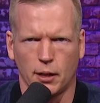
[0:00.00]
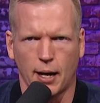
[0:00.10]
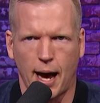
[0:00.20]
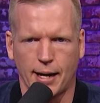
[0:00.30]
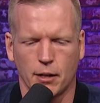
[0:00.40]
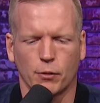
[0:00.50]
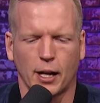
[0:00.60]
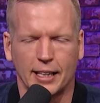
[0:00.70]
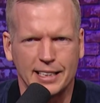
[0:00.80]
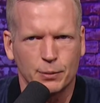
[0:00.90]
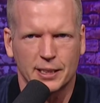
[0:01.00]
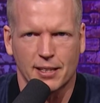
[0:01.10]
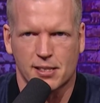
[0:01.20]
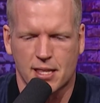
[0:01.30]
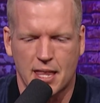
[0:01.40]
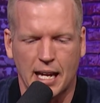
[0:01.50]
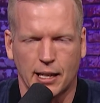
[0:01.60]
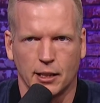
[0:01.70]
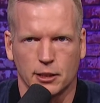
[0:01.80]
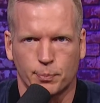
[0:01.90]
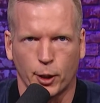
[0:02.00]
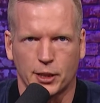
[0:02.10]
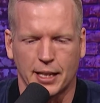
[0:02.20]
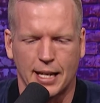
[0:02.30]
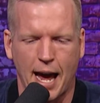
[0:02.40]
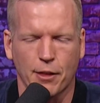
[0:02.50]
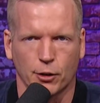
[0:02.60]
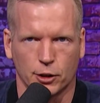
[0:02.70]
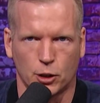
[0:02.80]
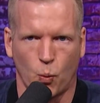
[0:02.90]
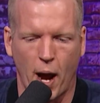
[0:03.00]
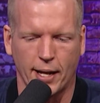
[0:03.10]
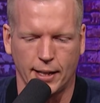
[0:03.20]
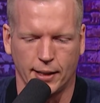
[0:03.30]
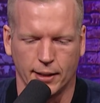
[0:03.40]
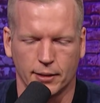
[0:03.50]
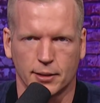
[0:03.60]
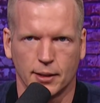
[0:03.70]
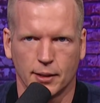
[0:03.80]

I didn't realize he was as thick and as put together as the way he is.